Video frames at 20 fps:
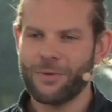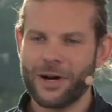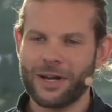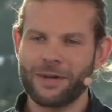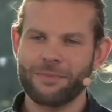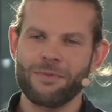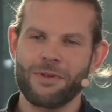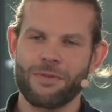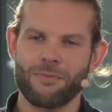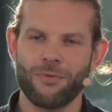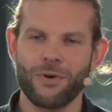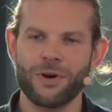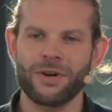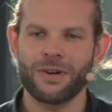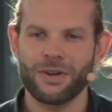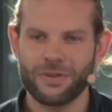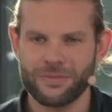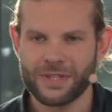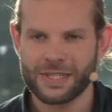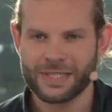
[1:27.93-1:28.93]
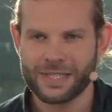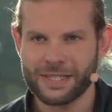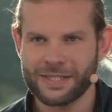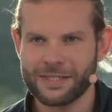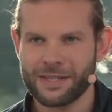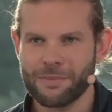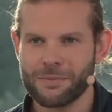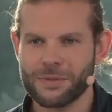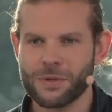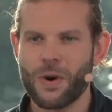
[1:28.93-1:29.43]
working with one of the
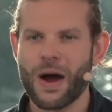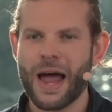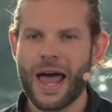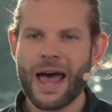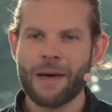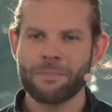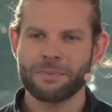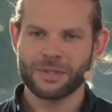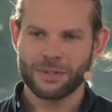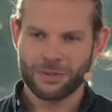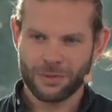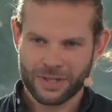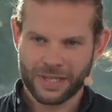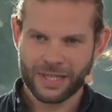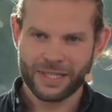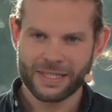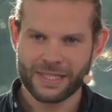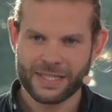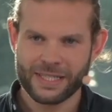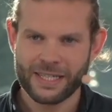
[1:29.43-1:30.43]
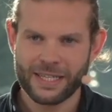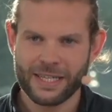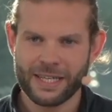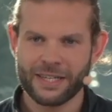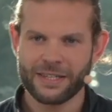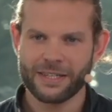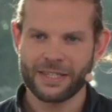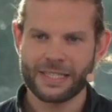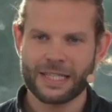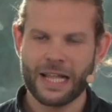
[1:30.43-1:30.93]
systems or apps you can see
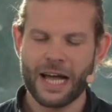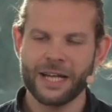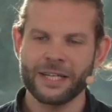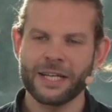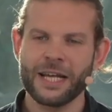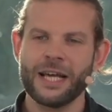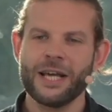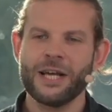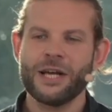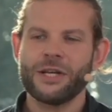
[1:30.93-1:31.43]
here in the slide.